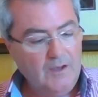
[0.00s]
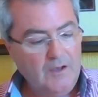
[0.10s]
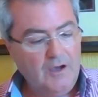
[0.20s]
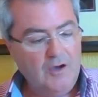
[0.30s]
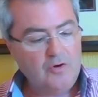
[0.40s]

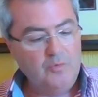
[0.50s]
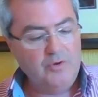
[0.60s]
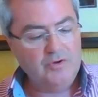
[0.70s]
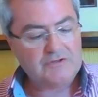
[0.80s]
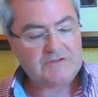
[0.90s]
How can we
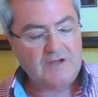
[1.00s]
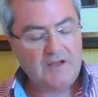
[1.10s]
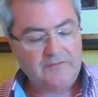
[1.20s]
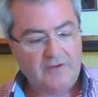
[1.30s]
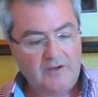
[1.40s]

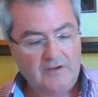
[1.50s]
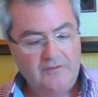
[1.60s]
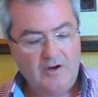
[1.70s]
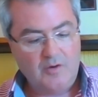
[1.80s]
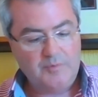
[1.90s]
understand
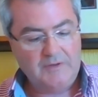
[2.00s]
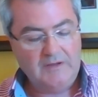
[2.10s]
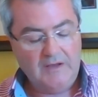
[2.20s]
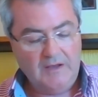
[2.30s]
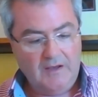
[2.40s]
psychotherapy
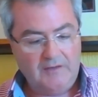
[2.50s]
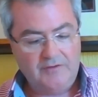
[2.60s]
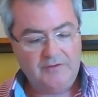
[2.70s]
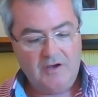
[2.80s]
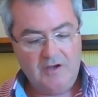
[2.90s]
as
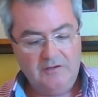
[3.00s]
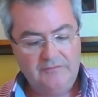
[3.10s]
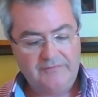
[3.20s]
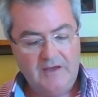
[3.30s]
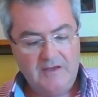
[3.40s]
a kind of
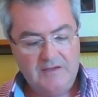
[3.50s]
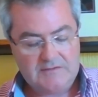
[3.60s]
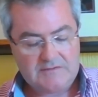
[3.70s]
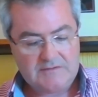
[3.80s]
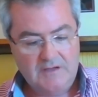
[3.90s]

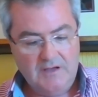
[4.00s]
science